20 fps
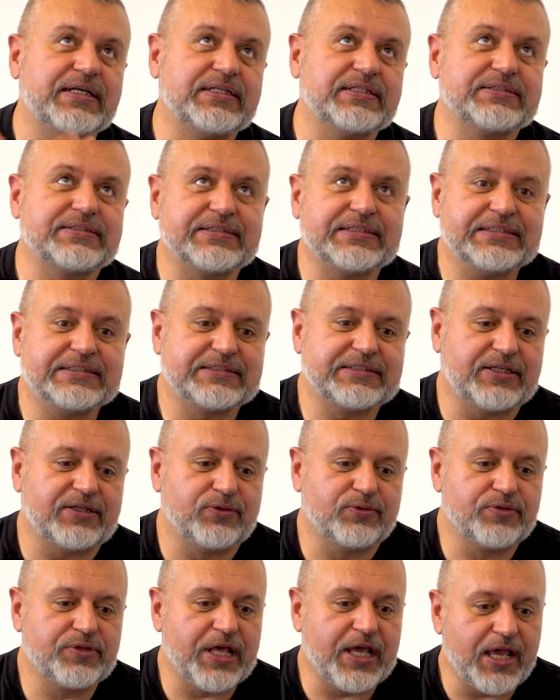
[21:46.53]
has his
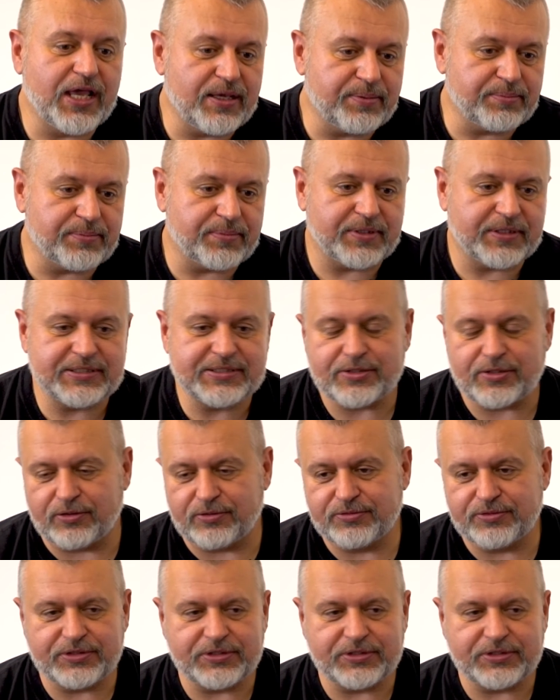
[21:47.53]
own name, his own